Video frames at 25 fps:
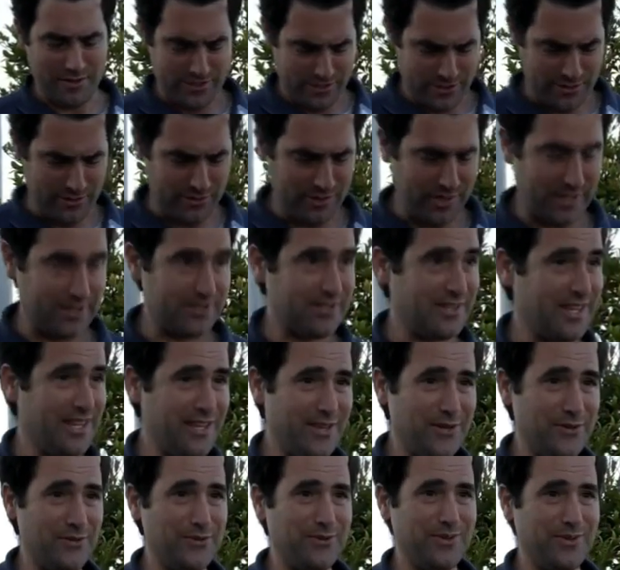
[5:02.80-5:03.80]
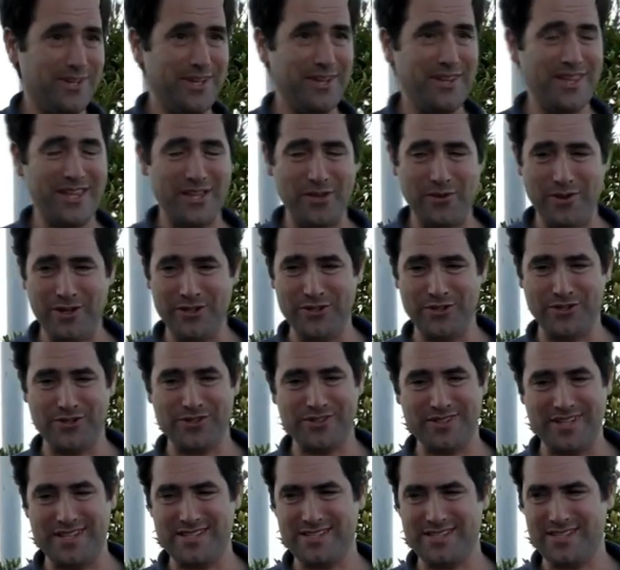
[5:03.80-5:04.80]
So yes, thank you, and thank you,
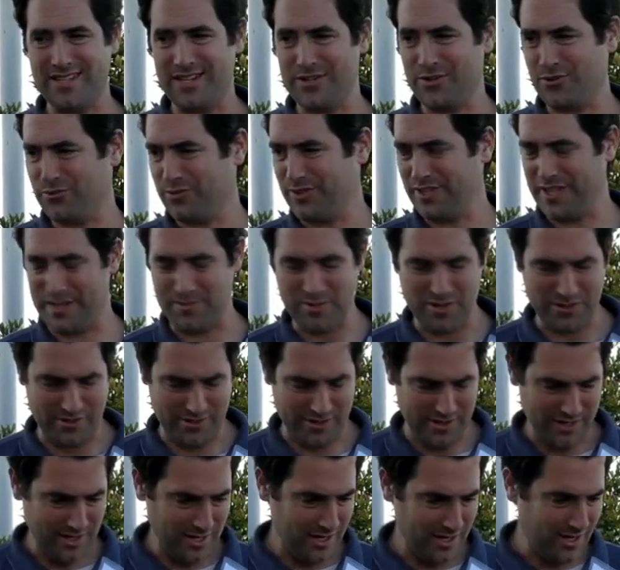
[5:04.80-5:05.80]
Elder. That's not your real name either.